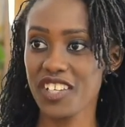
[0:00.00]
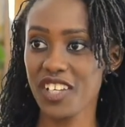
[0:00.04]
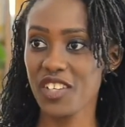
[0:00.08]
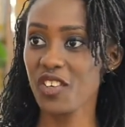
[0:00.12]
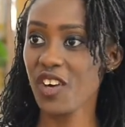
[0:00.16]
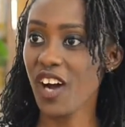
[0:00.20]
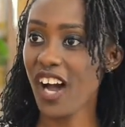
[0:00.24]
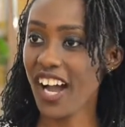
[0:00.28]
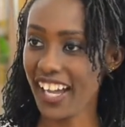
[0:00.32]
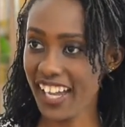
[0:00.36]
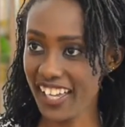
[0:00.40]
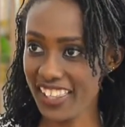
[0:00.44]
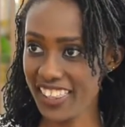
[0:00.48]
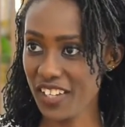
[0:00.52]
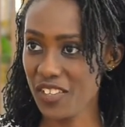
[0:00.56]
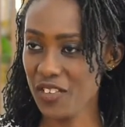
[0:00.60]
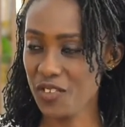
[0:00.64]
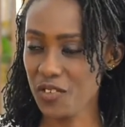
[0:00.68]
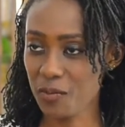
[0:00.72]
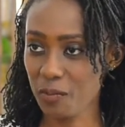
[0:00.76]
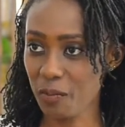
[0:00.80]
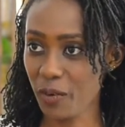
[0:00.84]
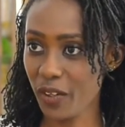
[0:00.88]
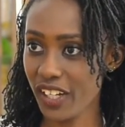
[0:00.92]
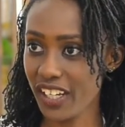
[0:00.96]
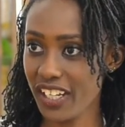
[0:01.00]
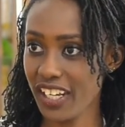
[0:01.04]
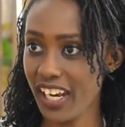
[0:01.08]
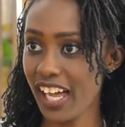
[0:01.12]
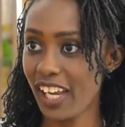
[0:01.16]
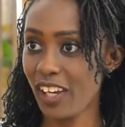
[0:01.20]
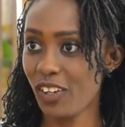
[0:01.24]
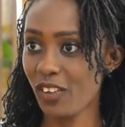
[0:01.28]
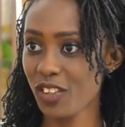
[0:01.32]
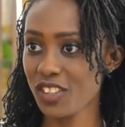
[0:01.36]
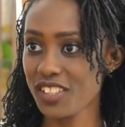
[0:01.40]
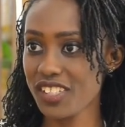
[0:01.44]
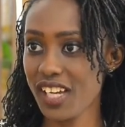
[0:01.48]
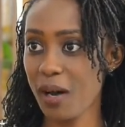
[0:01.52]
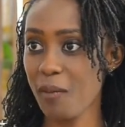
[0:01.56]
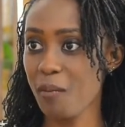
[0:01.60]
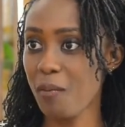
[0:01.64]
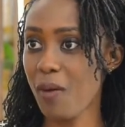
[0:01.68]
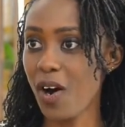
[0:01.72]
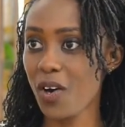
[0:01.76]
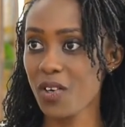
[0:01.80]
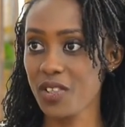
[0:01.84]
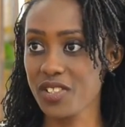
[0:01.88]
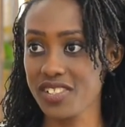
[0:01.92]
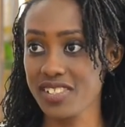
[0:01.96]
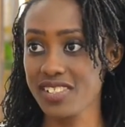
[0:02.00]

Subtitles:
I know, Agatha, you've spoken a lot about